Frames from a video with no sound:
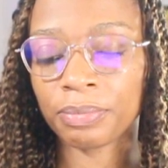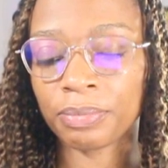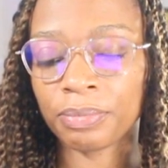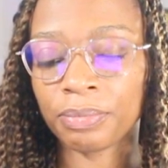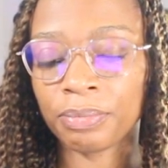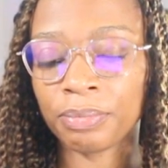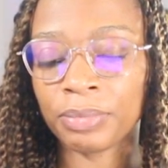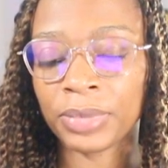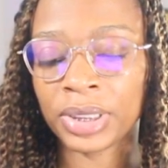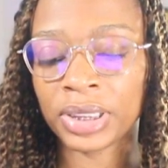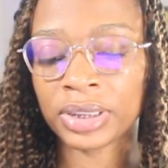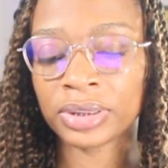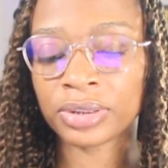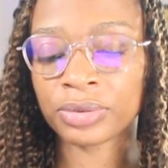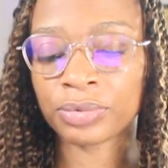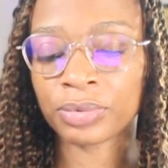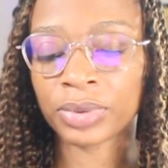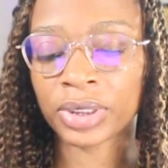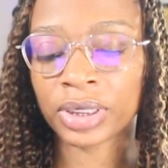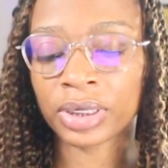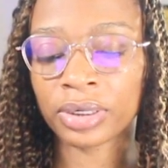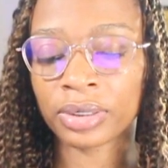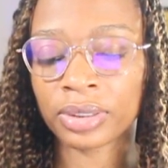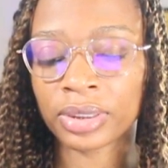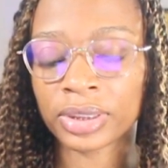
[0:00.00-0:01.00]
Means
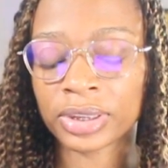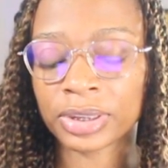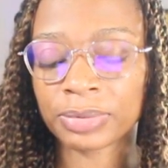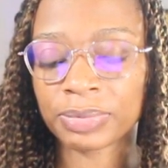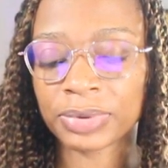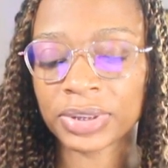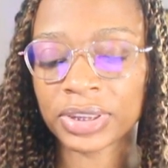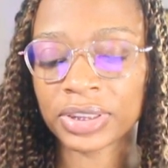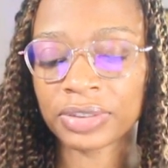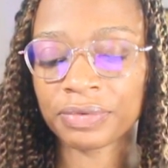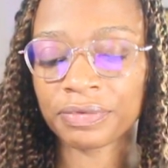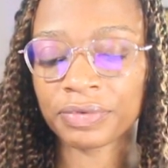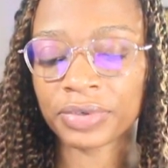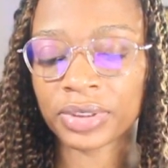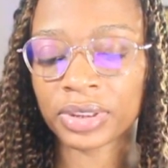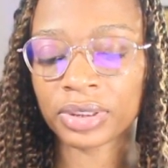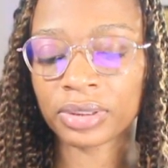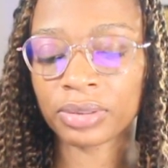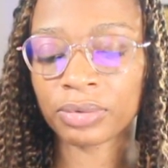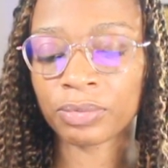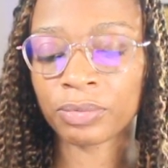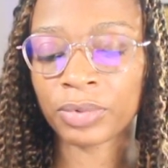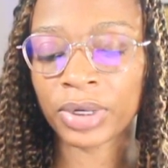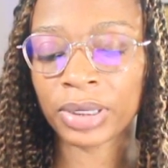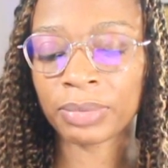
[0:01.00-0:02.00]
what are the
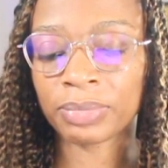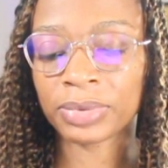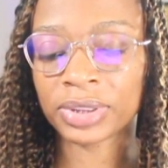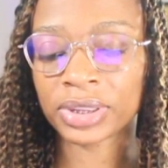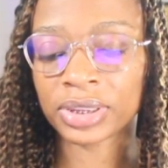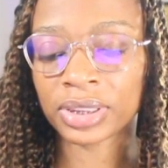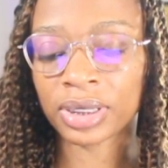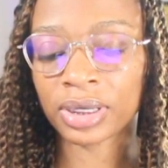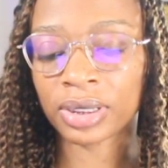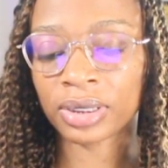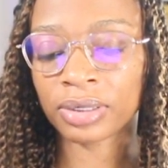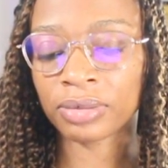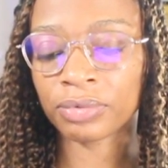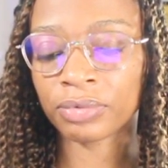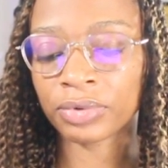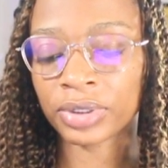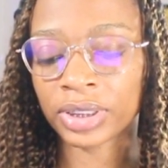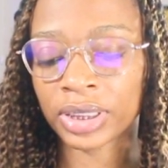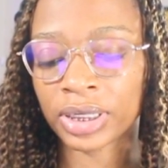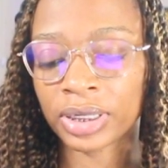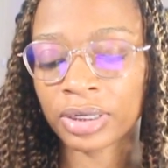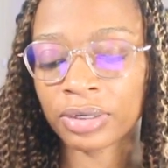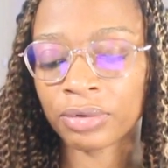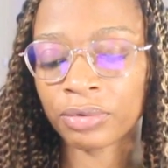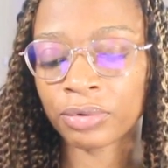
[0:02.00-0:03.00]
specific web design
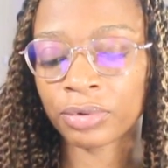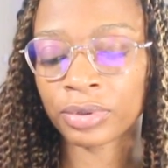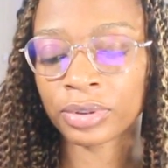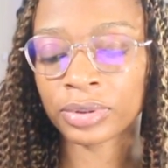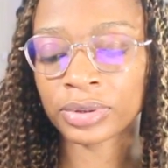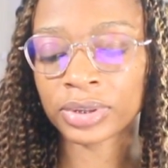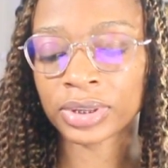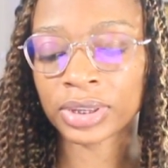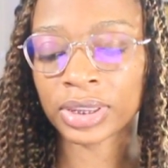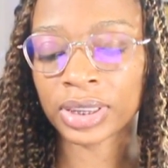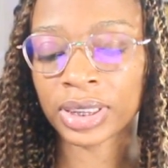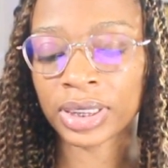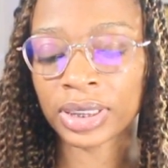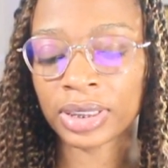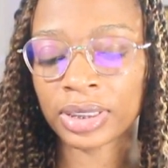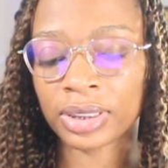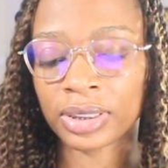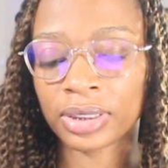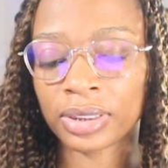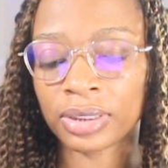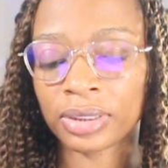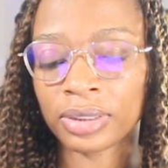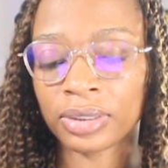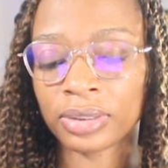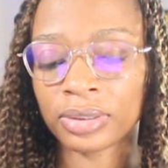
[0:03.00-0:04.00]
related roles that I
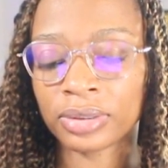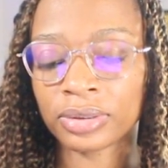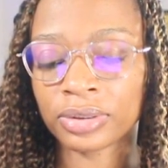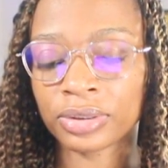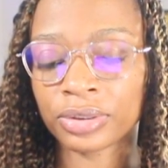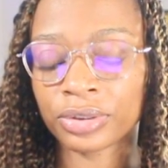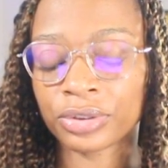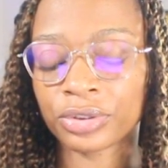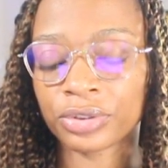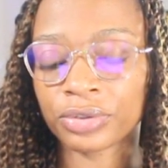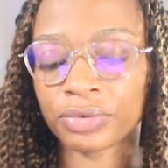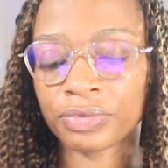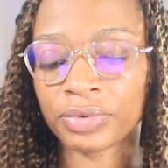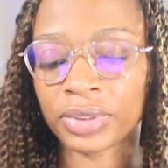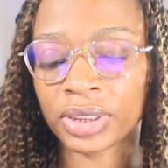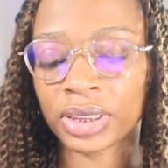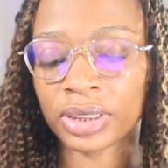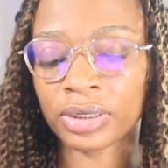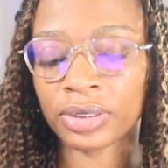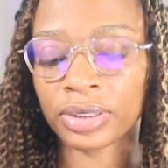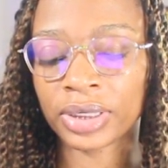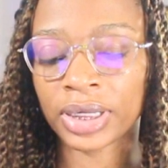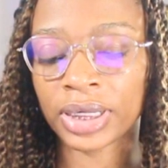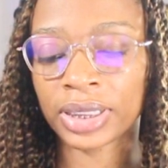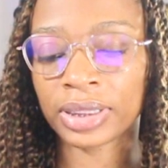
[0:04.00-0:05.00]
can search over the
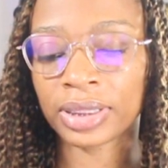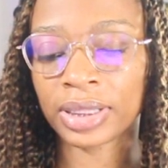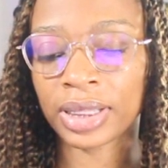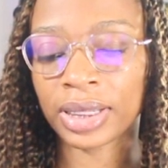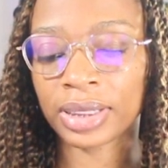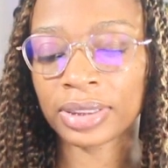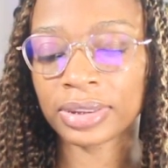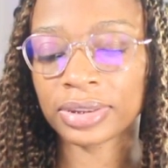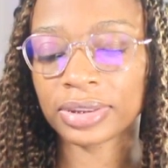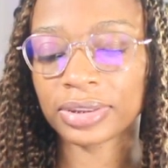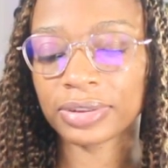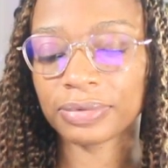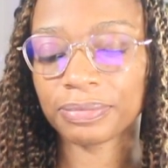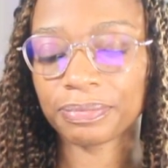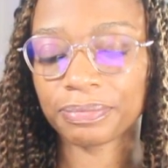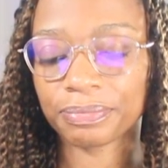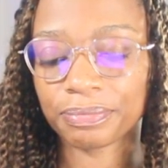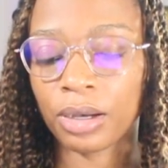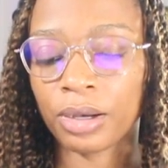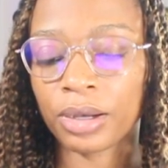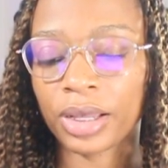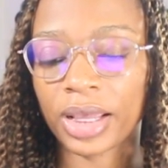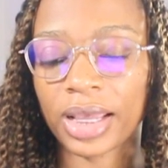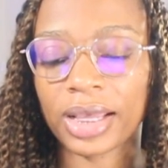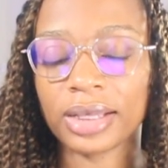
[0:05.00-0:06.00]
internet? Thanks.
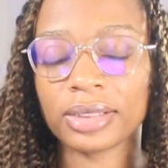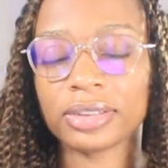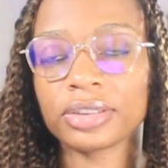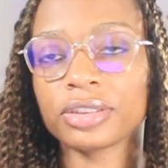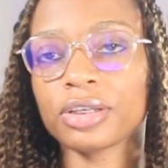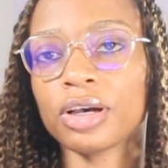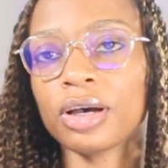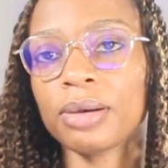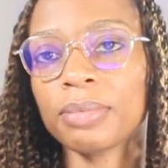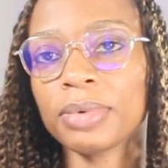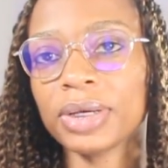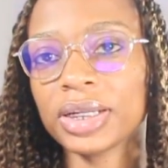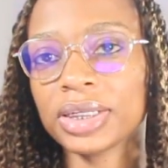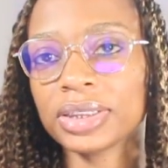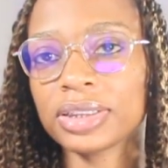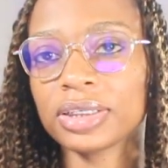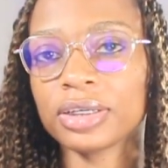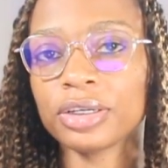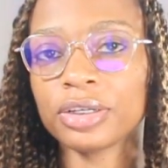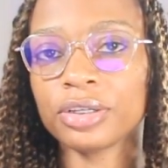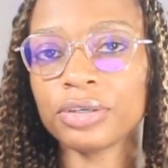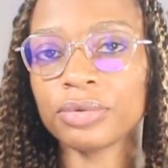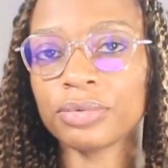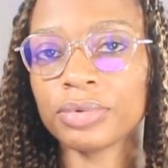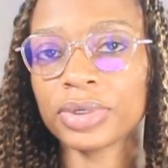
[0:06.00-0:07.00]
Okay, so I'm gonna
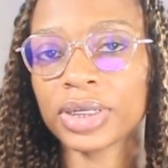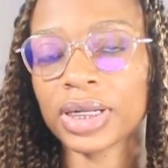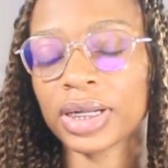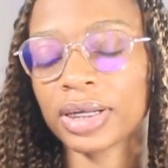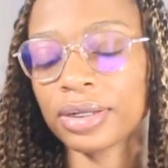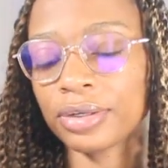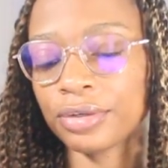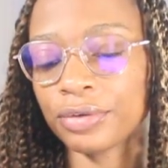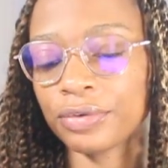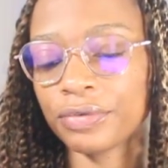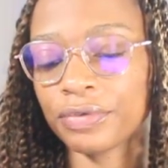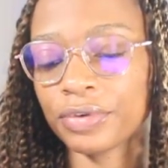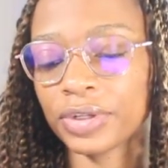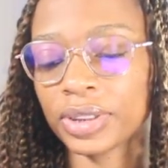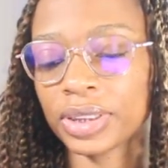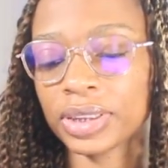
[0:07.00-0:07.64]
tell you what I do for